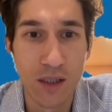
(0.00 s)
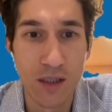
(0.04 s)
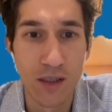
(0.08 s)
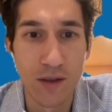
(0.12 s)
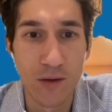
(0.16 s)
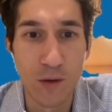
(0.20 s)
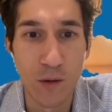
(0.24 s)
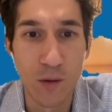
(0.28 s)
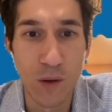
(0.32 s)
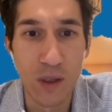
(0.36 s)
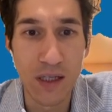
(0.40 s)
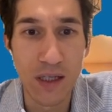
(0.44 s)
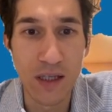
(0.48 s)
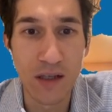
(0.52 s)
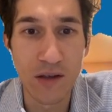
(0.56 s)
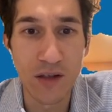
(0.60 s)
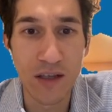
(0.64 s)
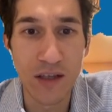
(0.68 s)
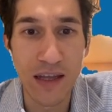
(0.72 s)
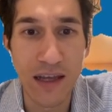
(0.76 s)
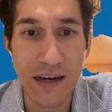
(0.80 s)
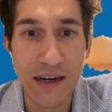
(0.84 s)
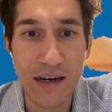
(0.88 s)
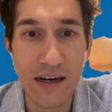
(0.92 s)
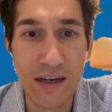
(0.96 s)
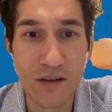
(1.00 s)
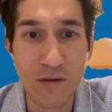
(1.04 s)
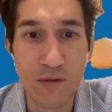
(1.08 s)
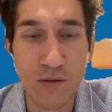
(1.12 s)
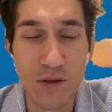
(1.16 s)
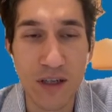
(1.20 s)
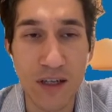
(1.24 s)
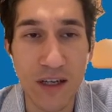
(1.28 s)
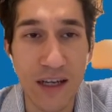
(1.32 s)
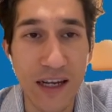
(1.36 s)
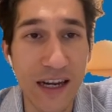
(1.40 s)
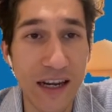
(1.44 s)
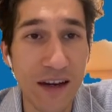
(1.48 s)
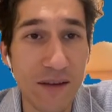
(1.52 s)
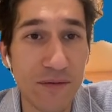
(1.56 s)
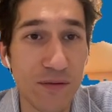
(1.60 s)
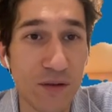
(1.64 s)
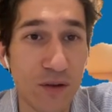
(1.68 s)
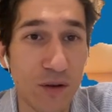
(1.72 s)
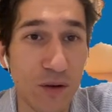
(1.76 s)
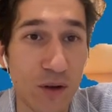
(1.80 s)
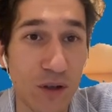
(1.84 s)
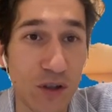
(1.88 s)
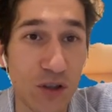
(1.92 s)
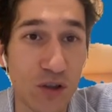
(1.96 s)
Going there to the left,
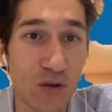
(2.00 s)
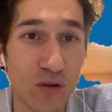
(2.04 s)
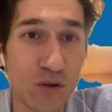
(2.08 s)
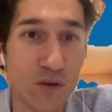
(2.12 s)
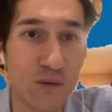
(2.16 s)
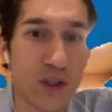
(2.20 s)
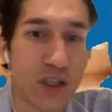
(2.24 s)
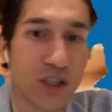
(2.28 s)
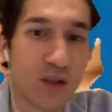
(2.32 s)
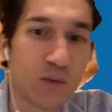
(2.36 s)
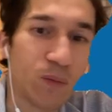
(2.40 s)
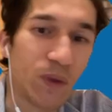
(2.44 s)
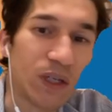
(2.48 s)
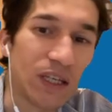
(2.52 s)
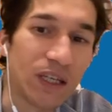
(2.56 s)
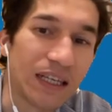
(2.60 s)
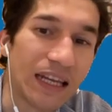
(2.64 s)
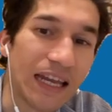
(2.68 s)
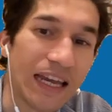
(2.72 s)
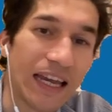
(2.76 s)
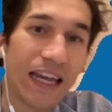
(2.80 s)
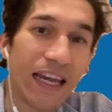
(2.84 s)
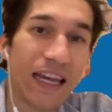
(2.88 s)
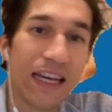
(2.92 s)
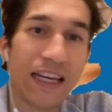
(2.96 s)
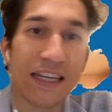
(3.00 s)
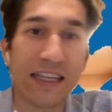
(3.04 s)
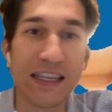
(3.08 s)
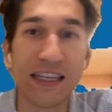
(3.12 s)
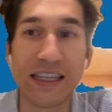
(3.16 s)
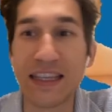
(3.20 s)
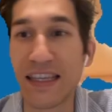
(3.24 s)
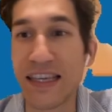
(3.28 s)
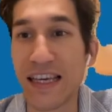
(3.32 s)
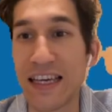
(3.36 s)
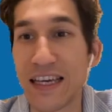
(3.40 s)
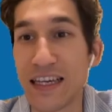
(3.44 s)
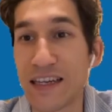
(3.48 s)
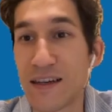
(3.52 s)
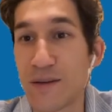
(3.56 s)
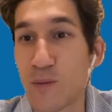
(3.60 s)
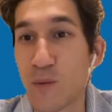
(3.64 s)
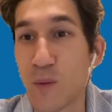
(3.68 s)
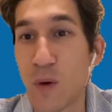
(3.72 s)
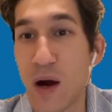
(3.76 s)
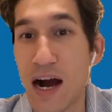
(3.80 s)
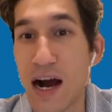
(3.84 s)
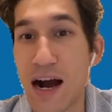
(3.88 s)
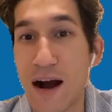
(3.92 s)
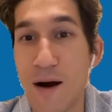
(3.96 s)
oh, I should have just picked anything.
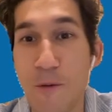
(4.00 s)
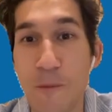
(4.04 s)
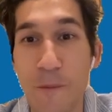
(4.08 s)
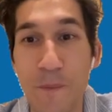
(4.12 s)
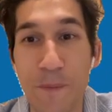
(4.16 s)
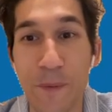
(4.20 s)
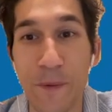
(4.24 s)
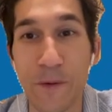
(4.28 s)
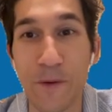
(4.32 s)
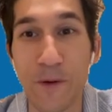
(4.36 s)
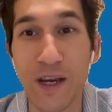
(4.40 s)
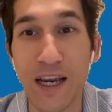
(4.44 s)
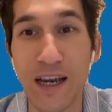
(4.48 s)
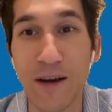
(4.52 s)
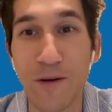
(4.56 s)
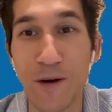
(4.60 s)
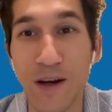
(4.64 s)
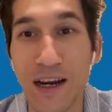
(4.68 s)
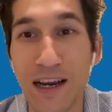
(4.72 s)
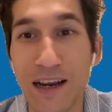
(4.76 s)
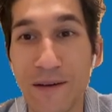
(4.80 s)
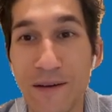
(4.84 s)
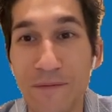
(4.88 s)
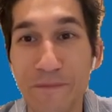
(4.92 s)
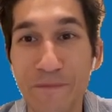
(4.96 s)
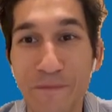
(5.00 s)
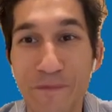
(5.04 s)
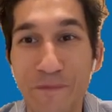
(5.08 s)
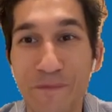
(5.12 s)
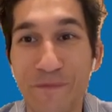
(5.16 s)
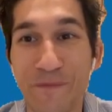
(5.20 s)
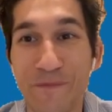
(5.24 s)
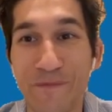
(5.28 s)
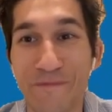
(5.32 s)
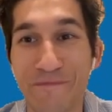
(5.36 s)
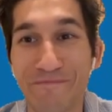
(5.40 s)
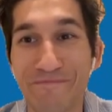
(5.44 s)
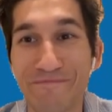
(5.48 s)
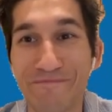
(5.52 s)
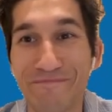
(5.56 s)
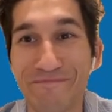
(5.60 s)
Wow, okay, okay.